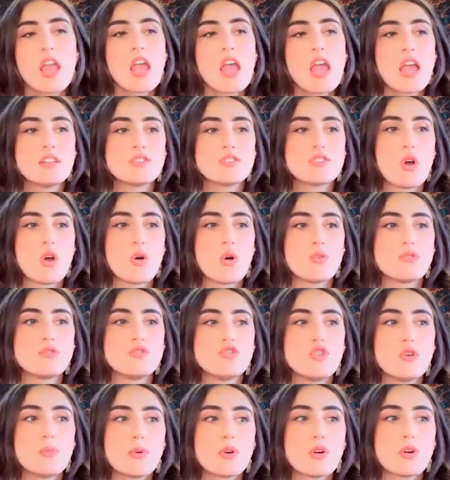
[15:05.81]
And so
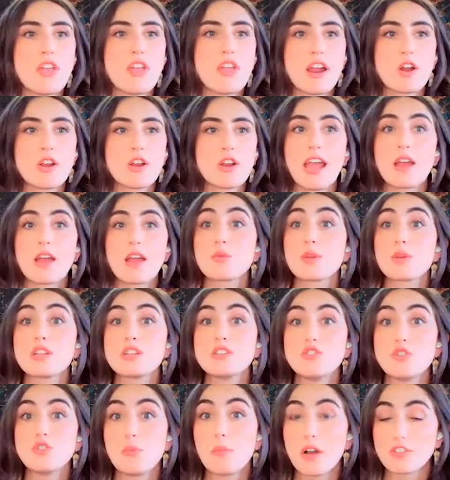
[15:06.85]
Jupiter there can't really
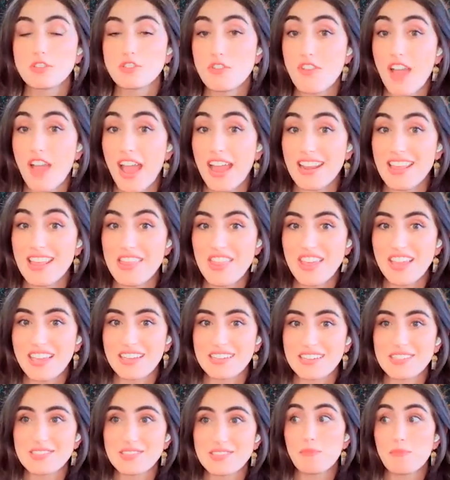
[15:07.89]
do much of anything
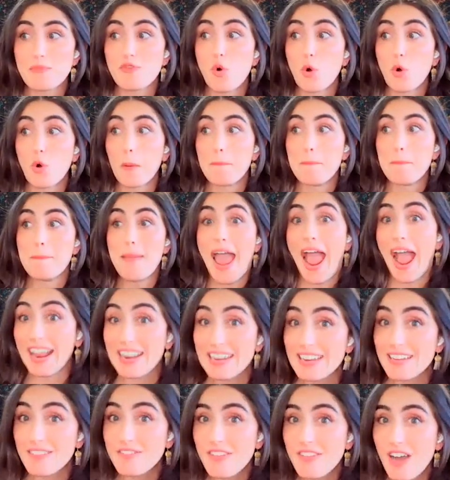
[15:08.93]
except for
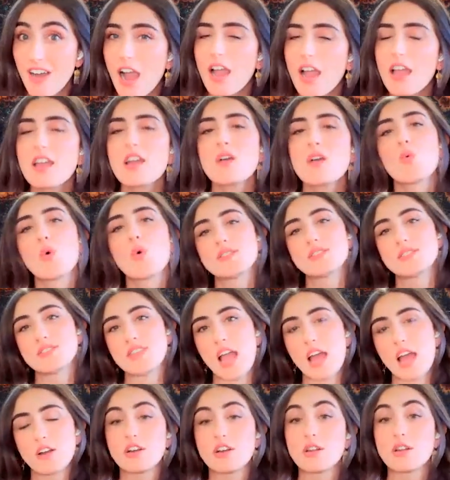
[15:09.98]
magnify what
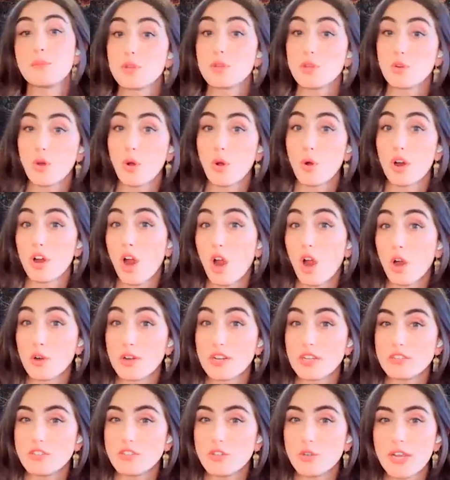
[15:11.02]
Saturn and Pluto are
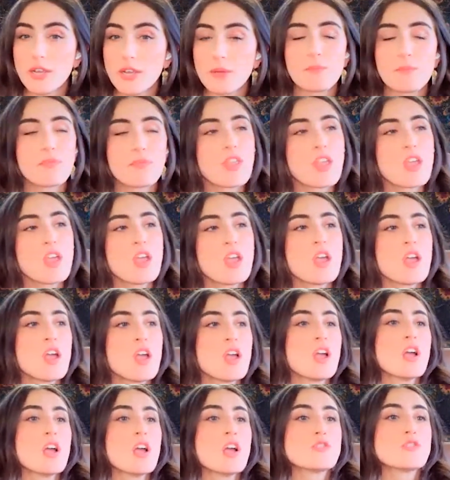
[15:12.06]
already doing.
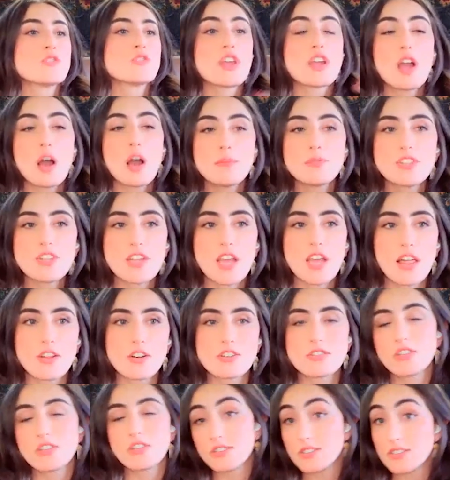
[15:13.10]
So they come together,
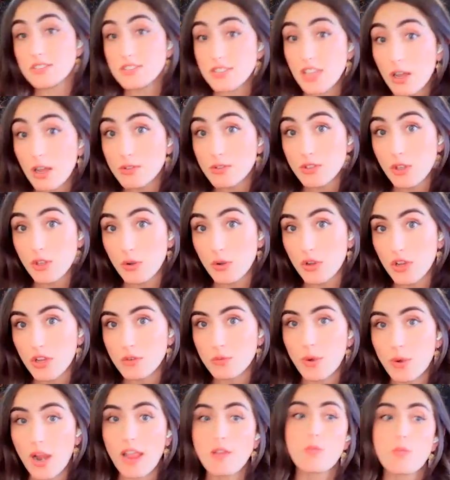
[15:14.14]
it doesn't sound so good,
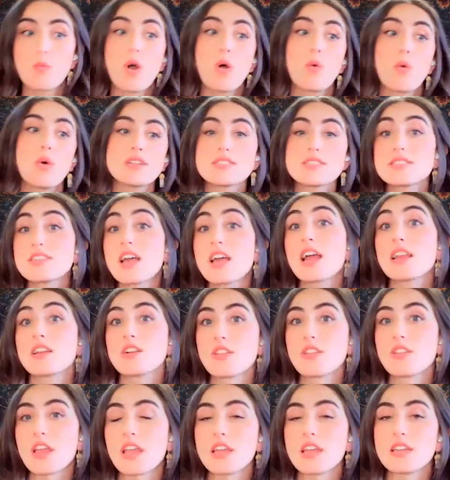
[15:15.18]
right? Well, what sign are
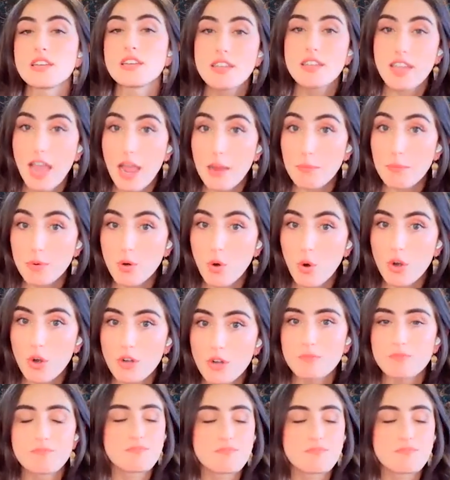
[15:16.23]
they in? Capricorn.